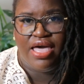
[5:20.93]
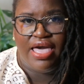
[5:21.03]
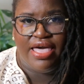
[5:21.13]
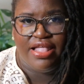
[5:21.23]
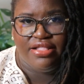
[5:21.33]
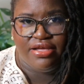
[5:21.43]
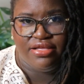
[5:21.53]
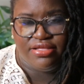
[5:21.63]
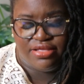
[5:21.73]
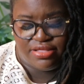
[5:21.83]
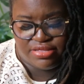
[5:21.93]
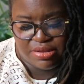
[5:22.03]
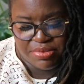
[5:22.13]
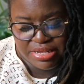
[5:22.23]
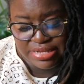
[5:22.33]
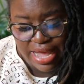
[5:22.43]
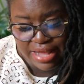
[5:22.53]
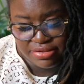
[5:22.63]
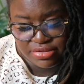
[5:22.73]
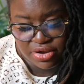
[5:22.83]
and some of the
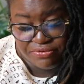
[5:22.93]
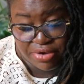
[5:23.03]
titles are